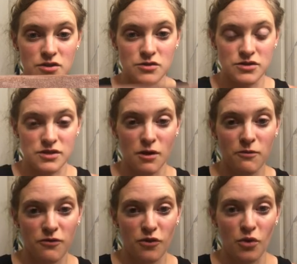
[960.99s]
used
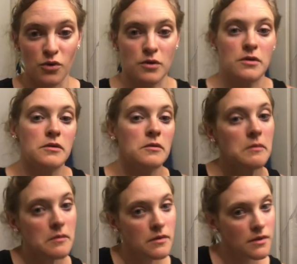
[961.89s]
soap for
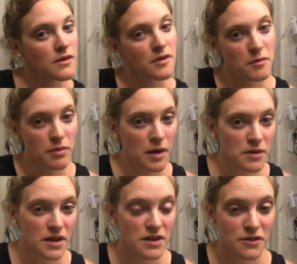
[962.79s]

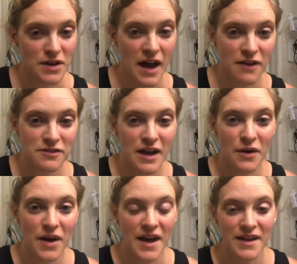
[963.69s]
probably a year and a half
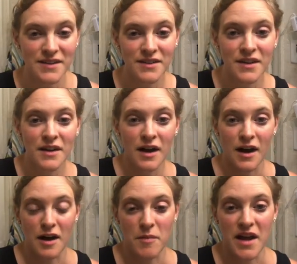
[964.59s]
now, and
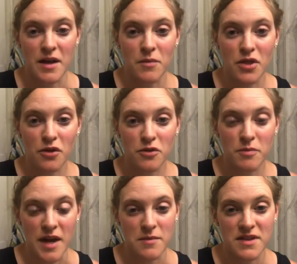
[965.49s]
my 8-month-old
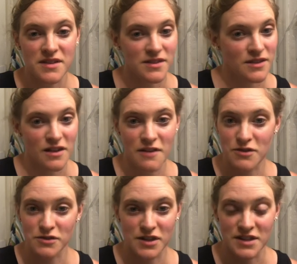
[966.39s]
baby, this is all I've
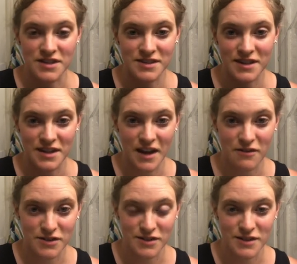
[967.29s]
used on his skin
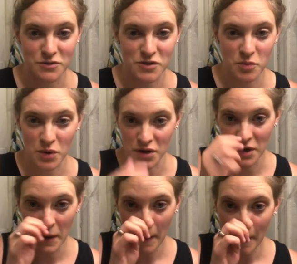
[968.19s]
ever since he was born.
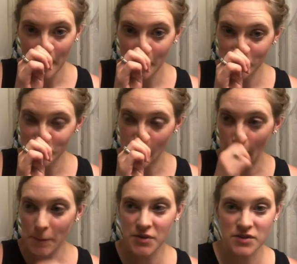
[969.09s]
No
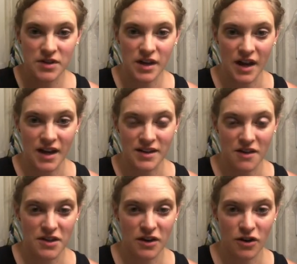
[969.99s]
soaps,
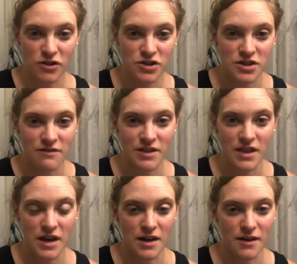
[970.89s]
nothing harsh, even
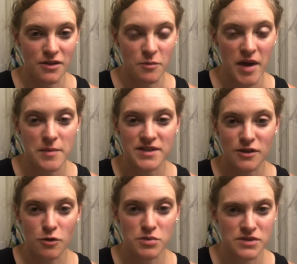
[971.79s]
the baby
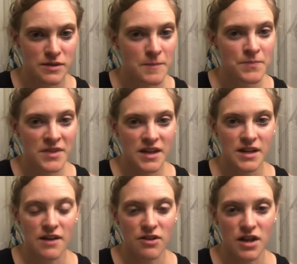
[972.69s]
soaps can
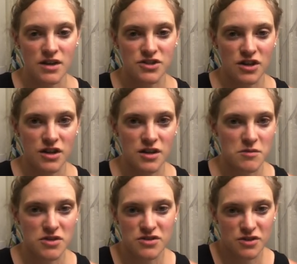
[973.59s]
have a lot of junk in them
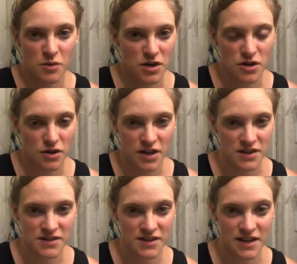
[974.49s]
you just don't want on your
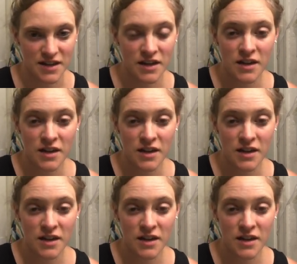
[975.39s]
kid's skin.